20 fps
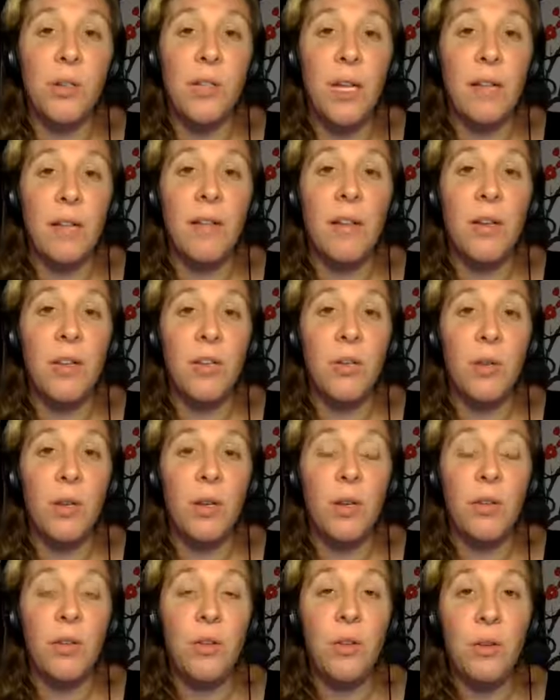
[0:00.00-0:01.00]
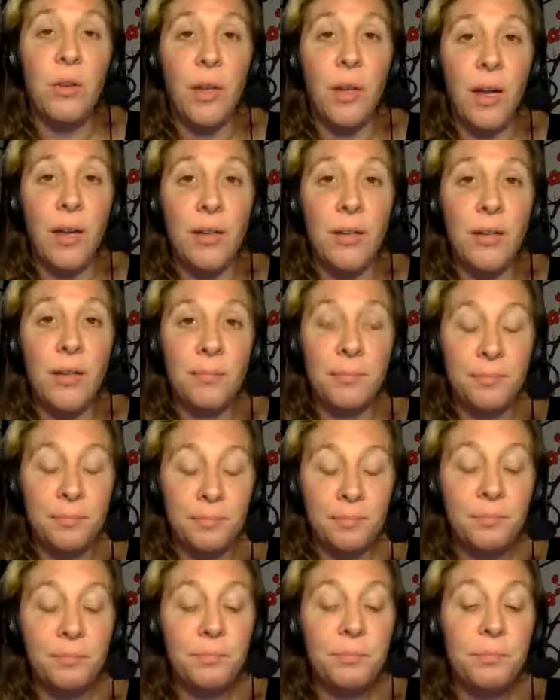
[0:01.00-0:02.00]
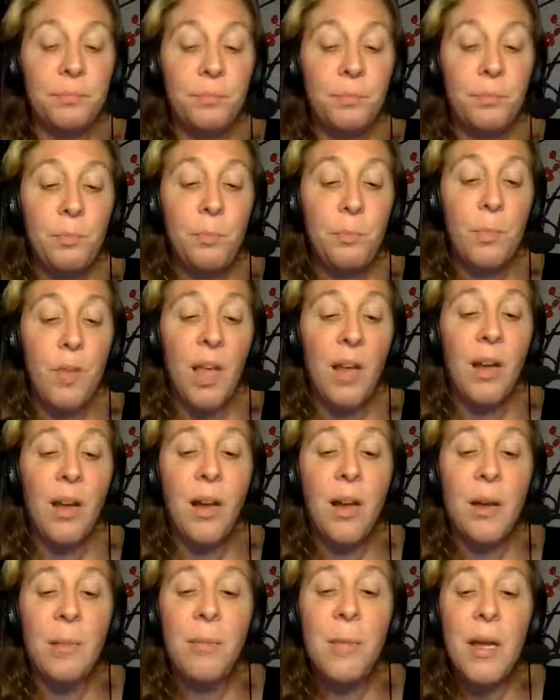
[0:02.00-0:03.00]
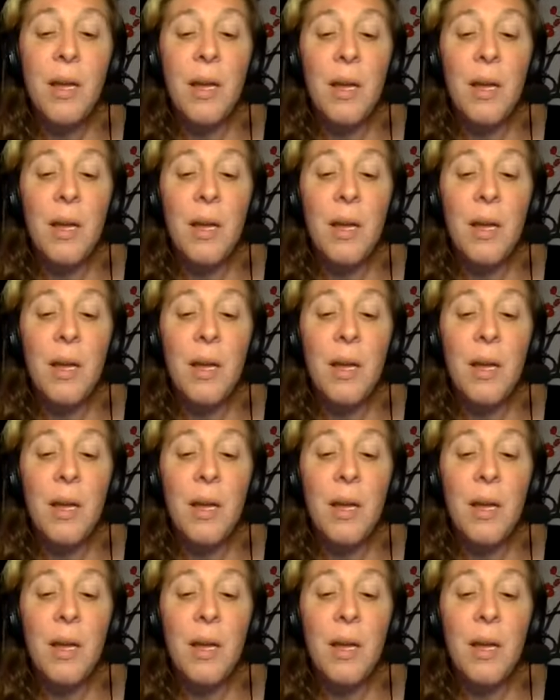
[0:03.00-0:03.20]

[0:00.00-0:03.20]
thing that you can utilize. Um,